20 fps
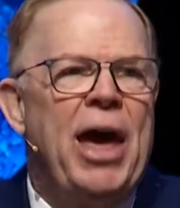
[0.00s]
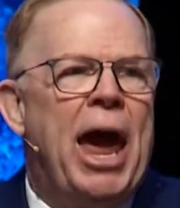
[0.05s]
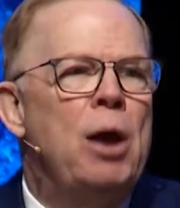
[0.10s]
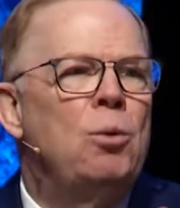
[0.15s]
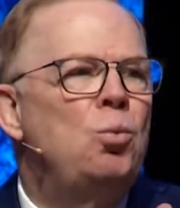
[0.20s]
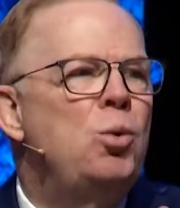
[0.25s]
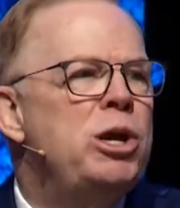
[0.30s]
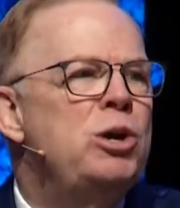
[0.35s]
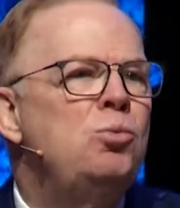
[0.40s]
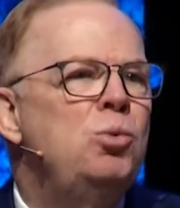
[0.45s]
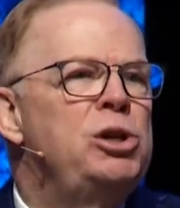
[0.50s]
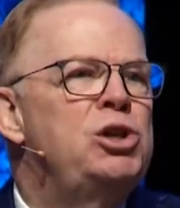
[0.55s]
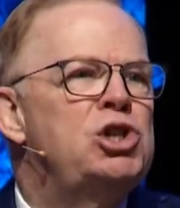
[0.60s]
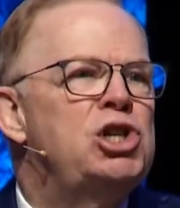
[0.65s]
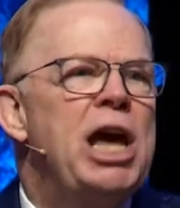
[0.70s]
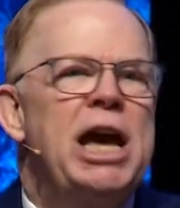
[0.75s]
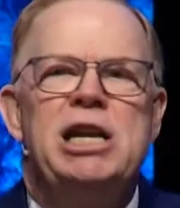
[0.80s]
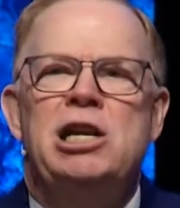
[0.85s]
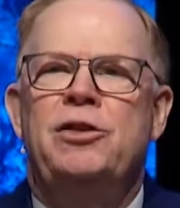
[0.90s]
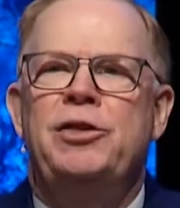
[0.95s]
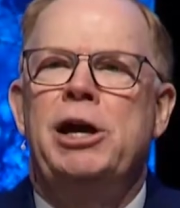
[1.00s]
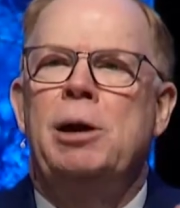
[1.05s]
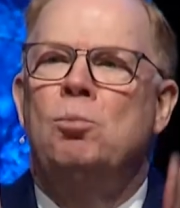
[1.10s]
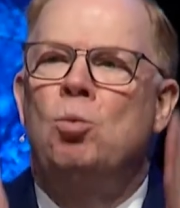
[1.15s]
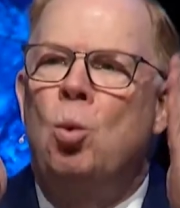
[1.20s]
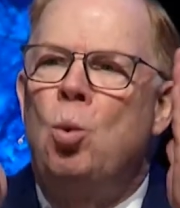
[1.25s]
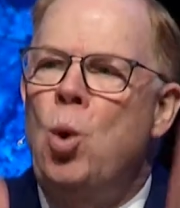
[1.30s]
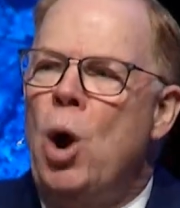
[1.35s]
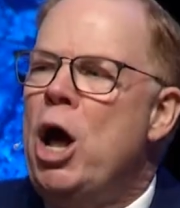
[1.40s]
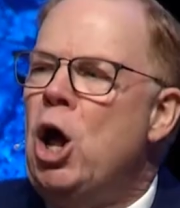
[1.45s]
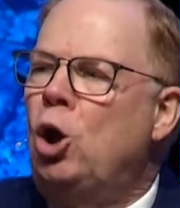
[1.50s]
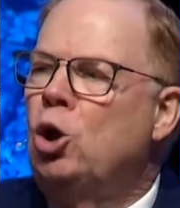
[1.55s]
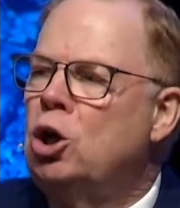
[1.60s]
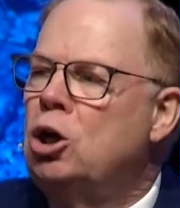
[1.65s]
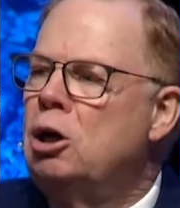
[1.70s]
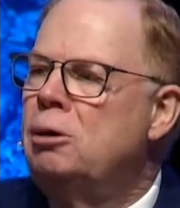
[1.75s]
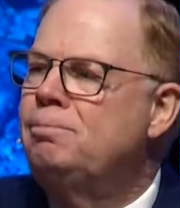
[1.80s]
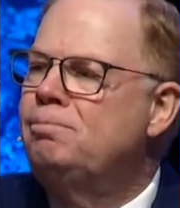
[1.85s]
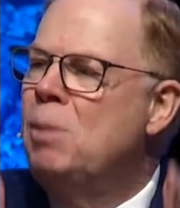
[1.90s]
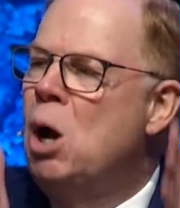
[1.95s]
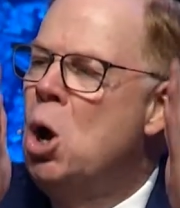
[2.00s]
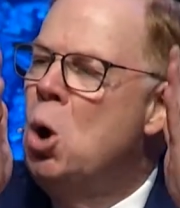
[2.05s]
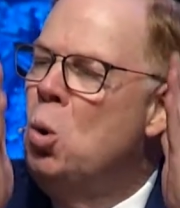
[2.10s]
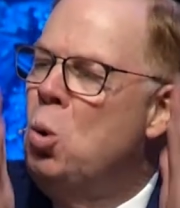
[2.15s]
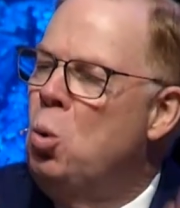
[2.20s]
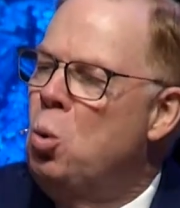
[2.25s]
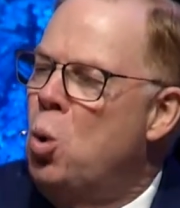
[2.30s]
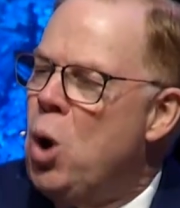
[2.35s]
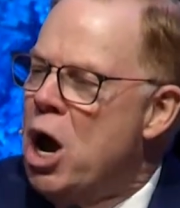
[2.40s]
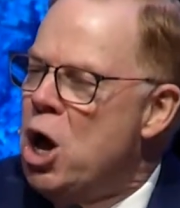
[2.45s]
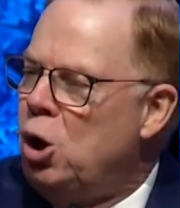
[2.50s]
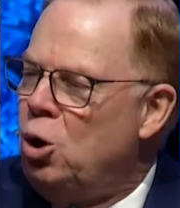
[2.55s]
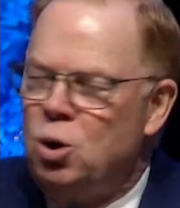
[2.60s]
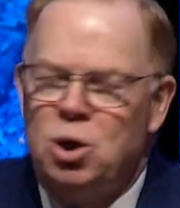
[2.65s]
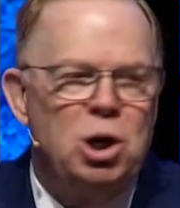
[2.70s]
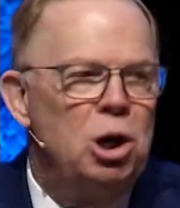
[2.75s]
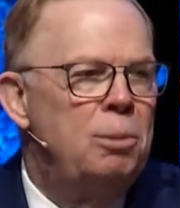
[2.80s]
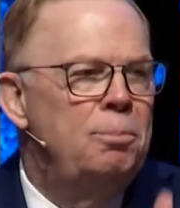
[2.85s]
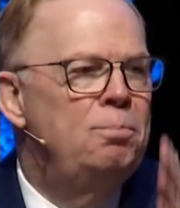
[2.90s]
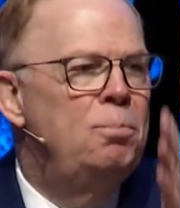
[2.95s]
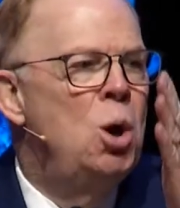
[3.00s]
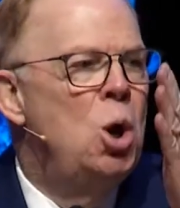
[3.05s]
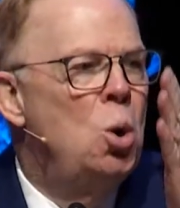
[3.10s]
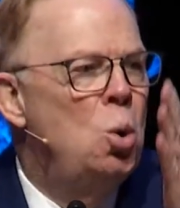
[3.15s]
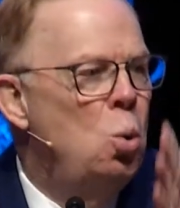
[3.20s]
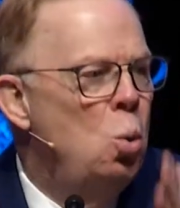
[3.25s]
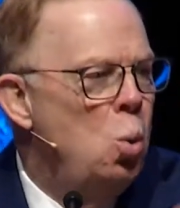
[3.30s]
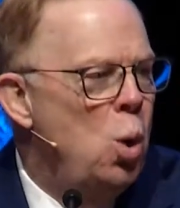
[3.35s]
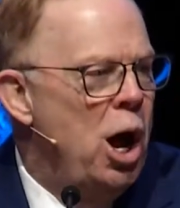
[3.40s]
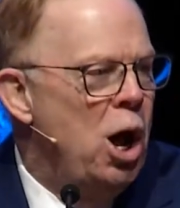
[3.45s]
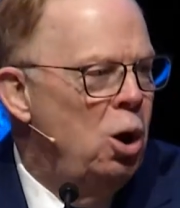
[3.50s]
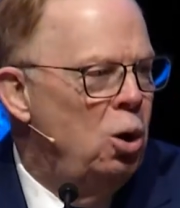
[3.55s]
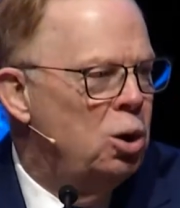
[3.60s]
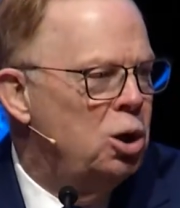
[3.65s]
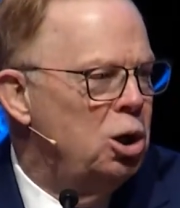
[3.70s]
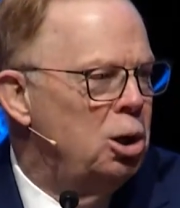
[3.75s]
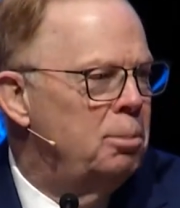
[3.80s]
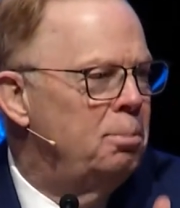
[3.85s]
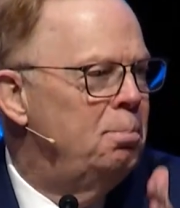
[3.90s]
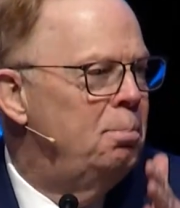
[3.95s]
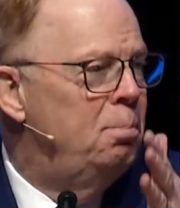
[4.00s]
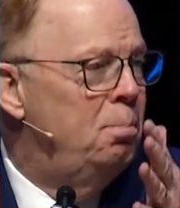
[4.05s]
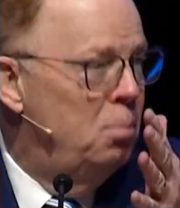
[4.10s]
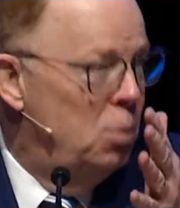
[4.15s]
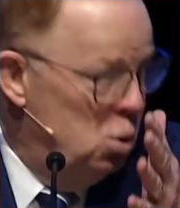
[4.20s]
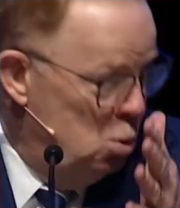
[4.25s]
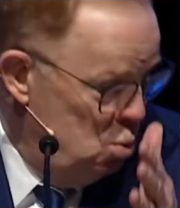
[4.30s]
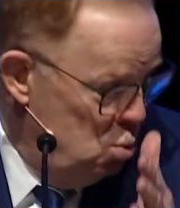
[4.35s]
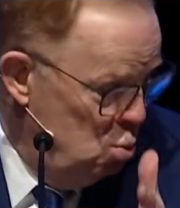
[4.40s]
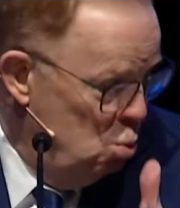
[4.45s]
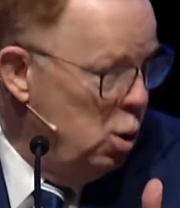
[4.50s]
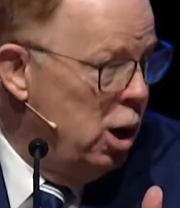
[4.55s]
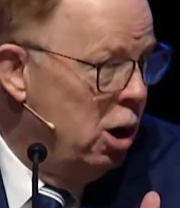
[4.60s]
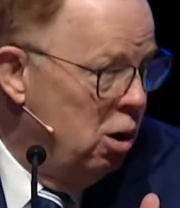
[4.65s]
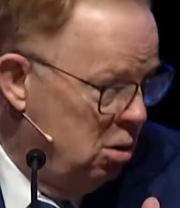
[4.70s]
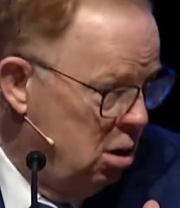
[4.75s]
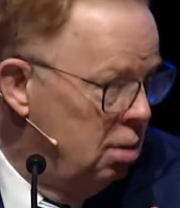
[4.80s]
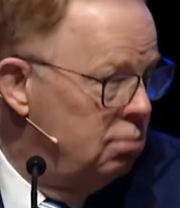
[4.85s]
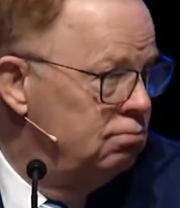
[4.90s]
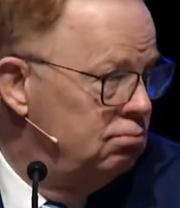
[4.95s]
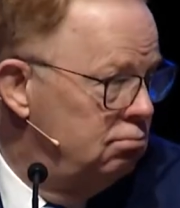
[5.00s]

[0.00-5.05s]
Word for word: And we would say to them, welcome, welcome, welcome, welcome.